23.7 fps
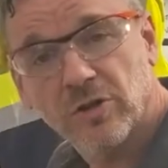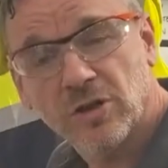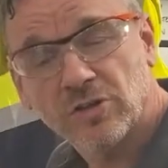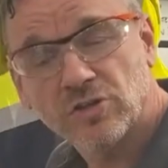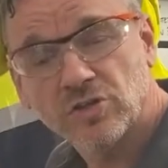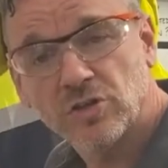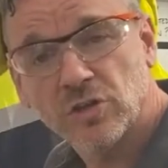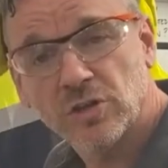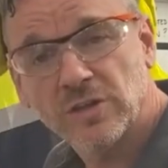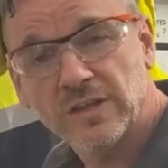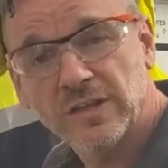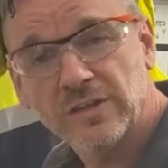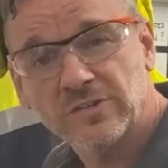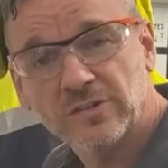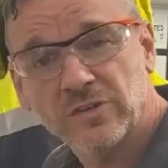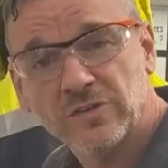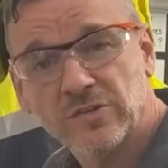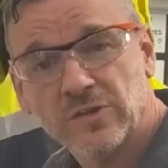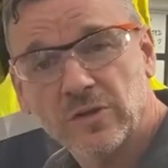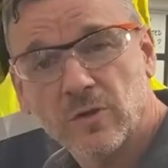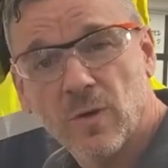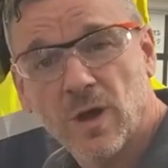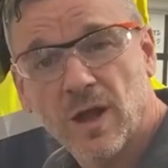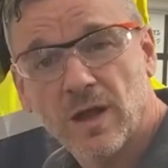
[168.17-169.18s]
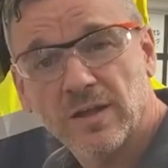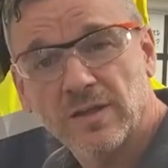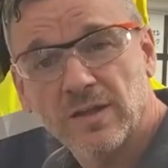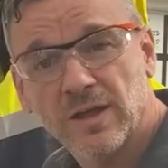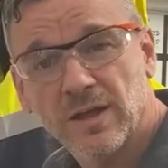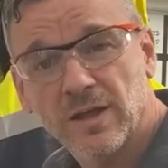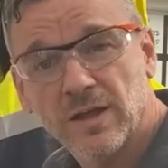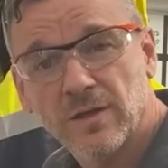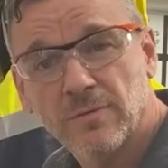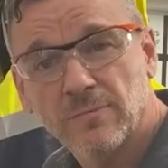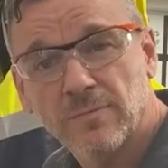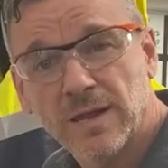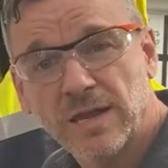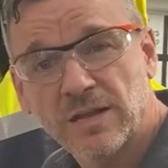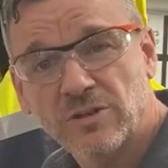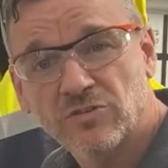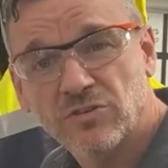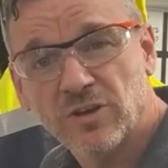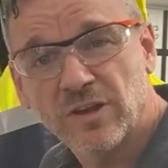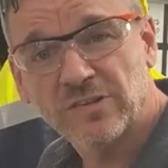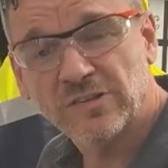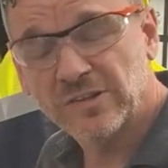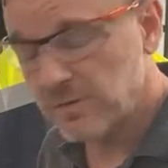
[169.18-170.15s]
I'd show you these because they're quite
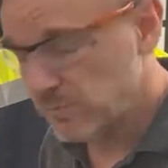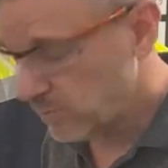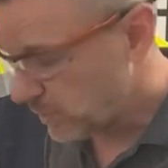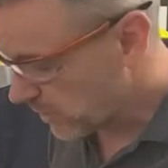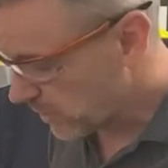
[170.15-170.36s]
interesting. We